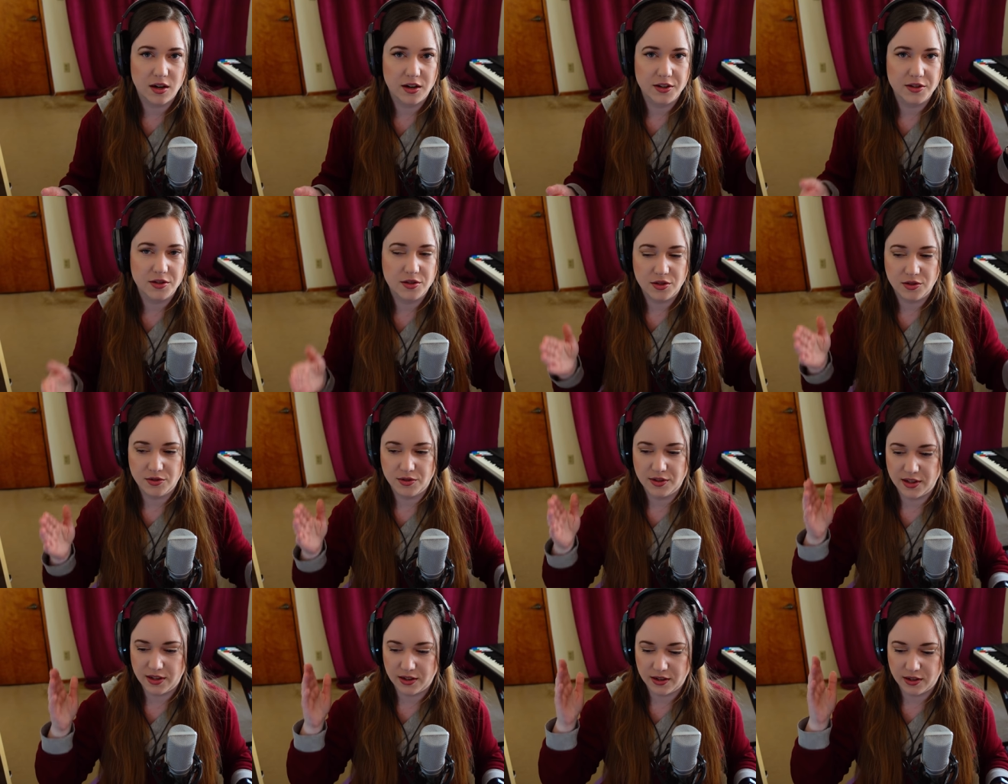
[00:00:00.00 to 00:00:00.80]
onto
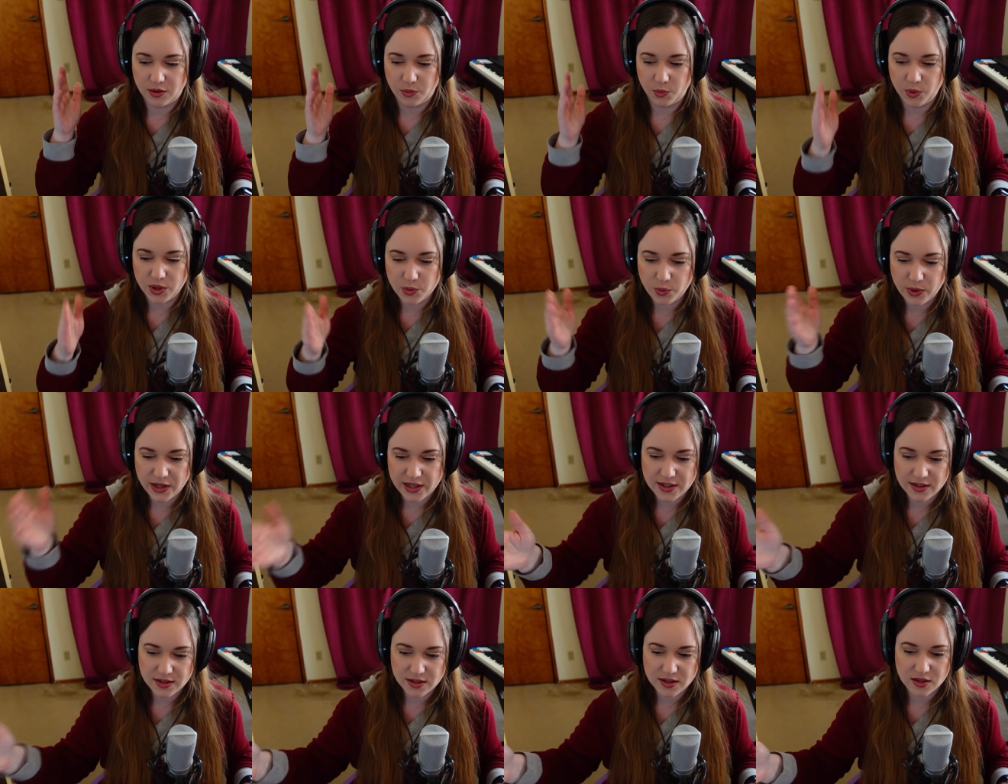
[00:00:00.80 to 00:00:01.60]
the
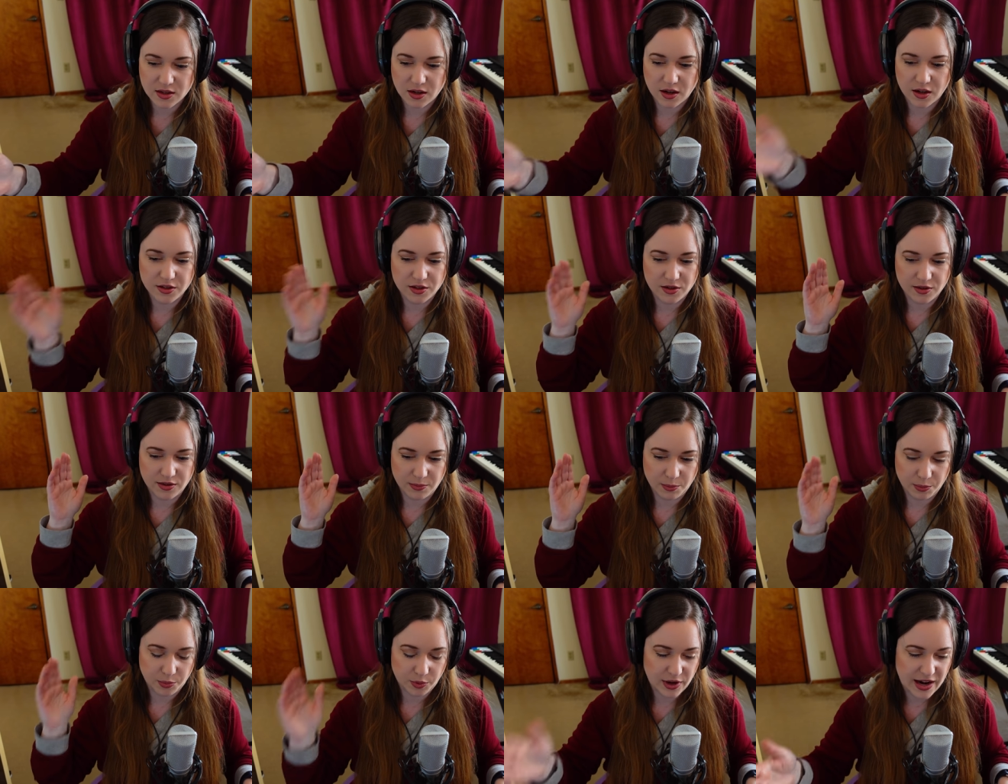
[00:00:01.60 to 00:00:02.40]
woodwinds, onto the
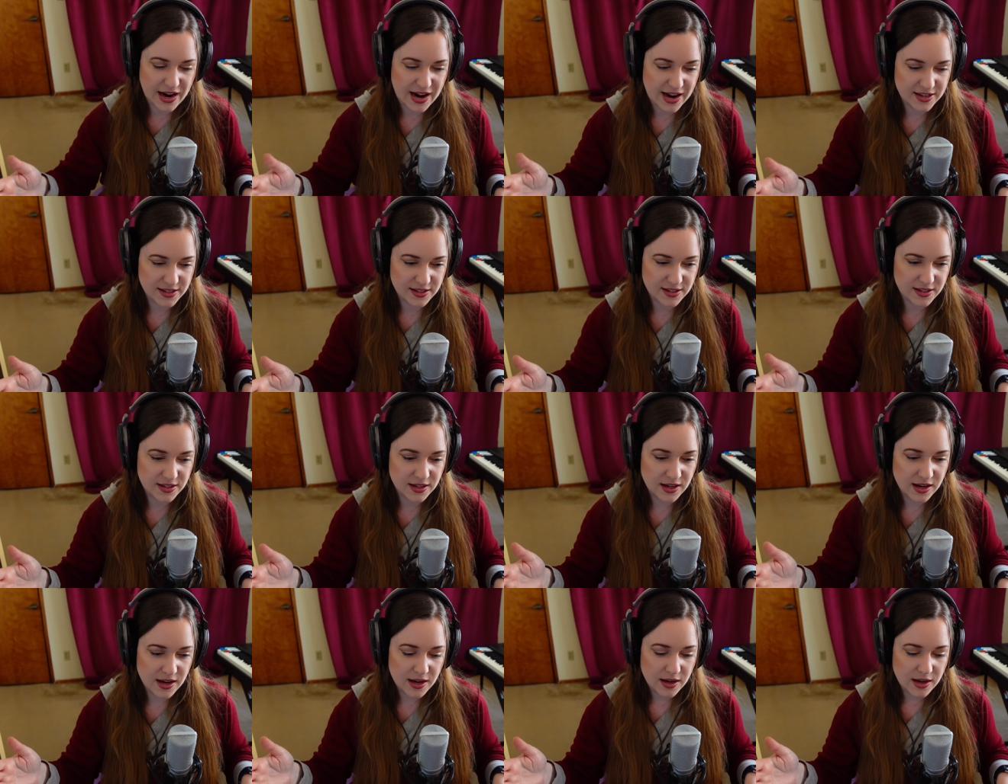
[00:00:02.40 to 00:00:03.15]
brass.